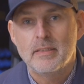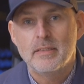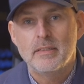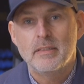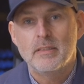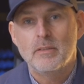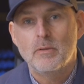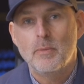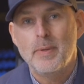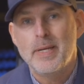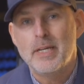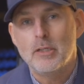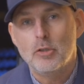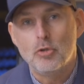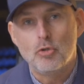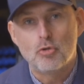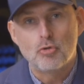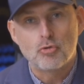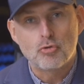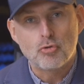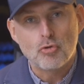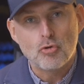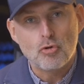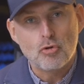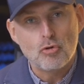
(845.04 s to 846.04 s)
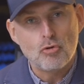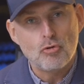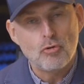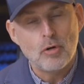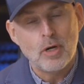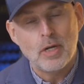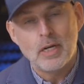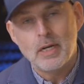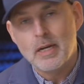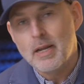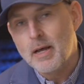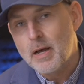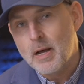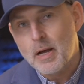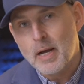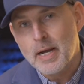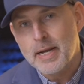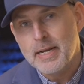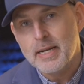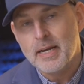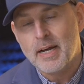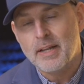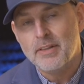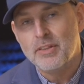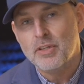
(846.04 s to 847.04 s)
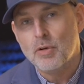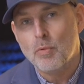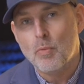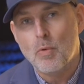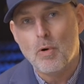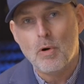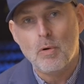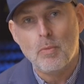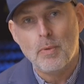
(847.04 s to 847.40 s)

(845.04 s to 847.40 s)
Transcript: We can draw a line under what